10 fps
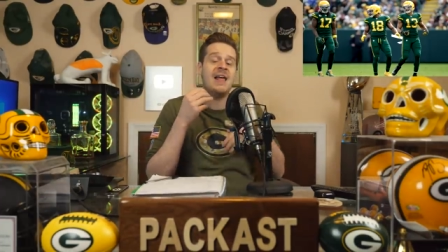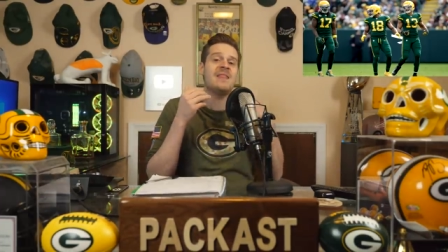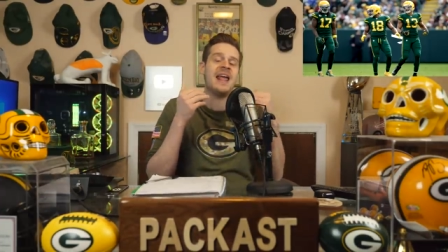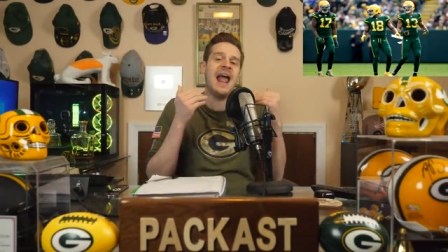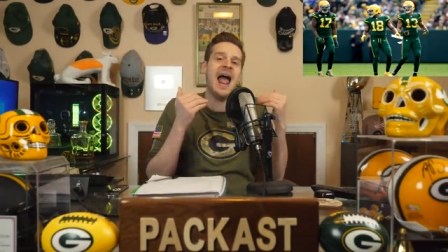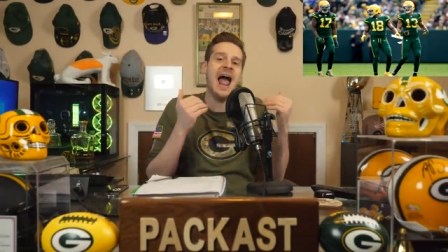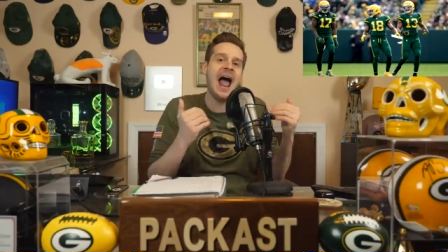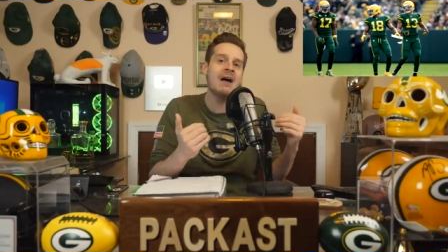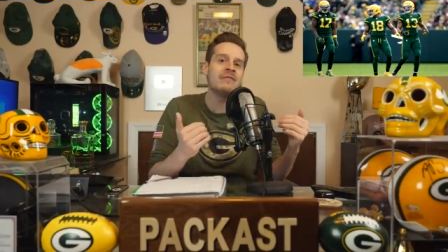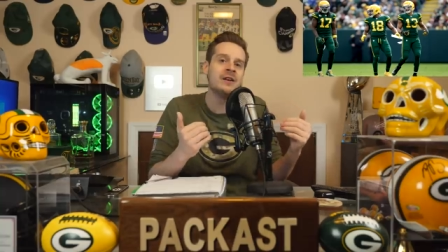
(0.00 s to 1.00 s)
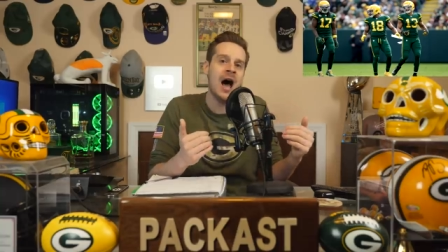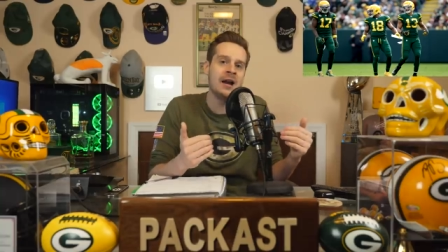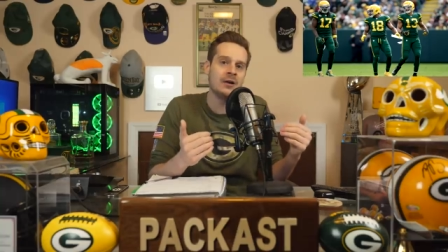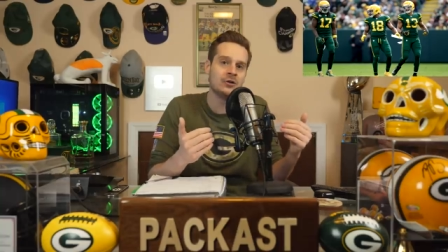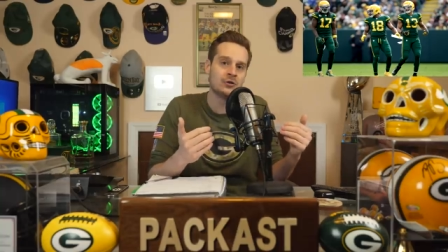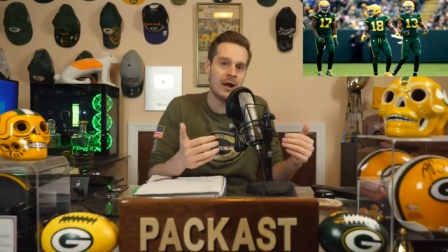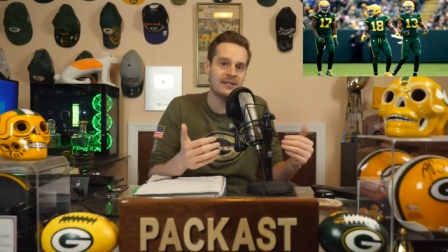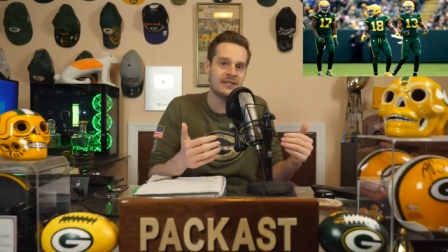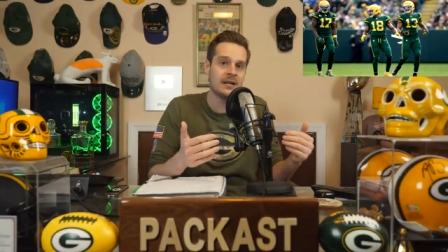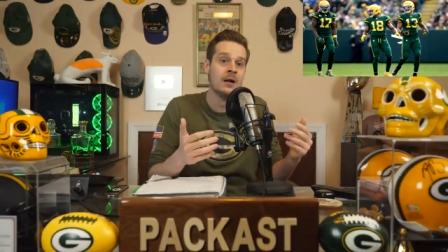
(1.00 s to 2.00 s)
and they have not
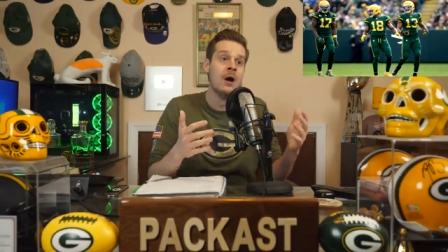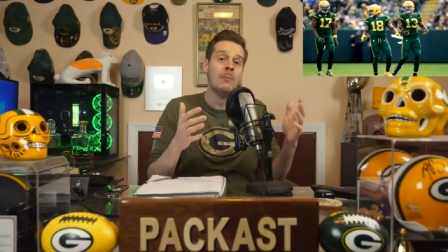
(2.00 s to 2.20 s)
addressed it.